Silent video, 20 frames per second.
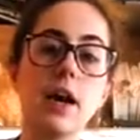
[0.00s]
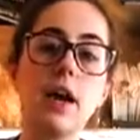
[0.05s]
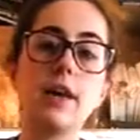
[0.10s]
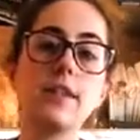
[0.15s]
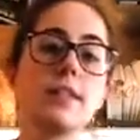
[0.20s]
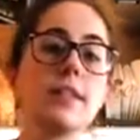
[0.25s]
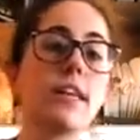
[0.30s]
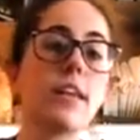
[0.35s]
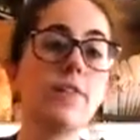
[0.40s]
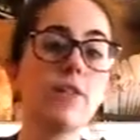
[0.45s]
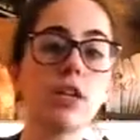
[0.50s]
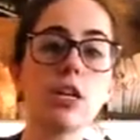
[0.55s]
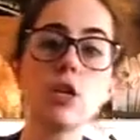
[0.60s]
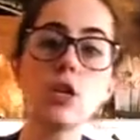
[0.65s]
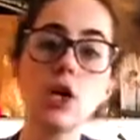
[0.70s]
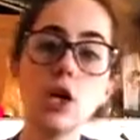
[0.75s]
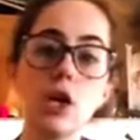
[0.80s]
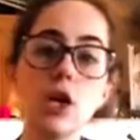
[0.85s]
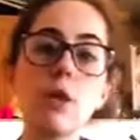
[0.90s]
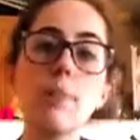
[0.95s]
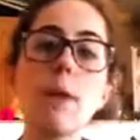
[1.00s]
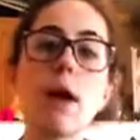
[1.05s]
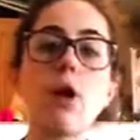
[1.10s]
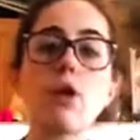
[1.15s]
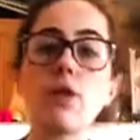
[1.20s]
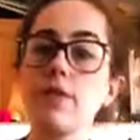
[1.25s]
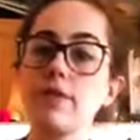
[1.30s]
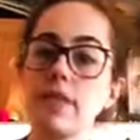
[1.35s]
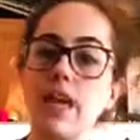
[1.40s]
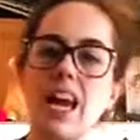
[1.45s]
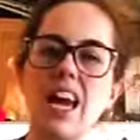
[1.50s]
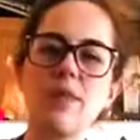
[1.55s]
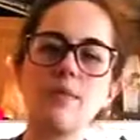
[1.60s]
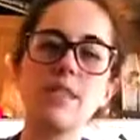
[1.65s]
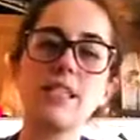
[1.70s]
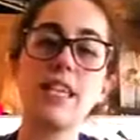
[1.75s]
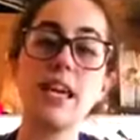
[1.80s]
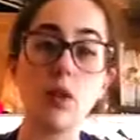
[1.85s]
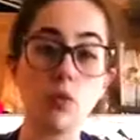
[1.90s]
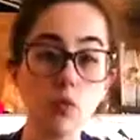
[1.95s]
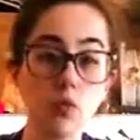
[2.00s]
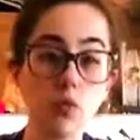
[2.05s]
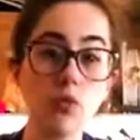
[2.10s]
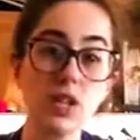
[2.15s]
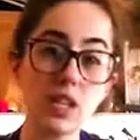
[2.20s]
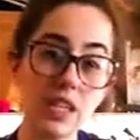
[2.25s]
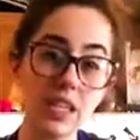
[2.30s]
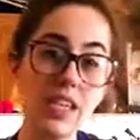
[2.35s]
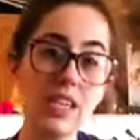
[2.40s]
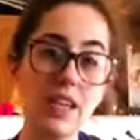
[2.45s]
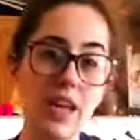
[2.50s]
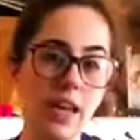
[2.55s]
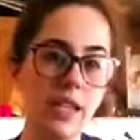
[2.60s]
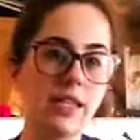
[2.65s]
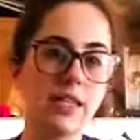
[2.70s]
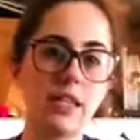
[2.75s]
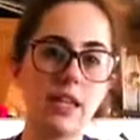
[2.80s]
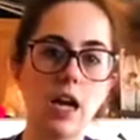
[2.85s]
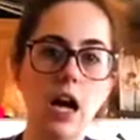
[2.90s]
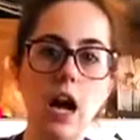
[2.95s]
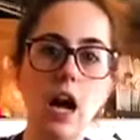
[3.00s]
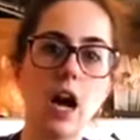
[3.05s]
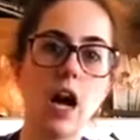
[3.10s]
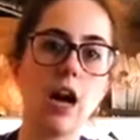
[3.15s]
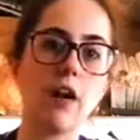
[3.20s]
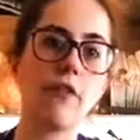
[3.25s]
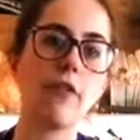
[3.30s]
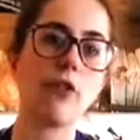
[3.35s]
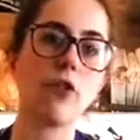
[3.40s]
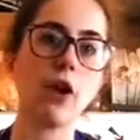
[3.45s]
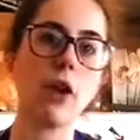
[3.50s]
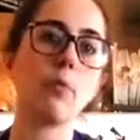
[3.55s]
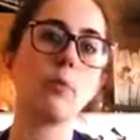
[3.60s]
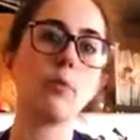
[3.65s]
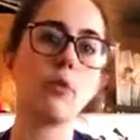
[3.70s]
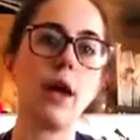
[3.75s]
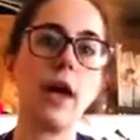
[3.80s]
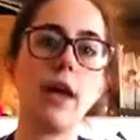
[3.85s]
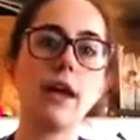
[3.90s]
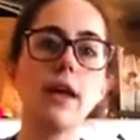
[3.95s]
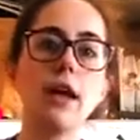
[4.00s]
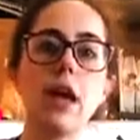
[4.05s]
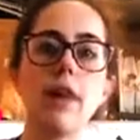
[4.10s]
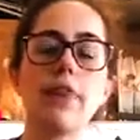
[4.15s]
to give it a good amount of time to get really nice and hot for our bread.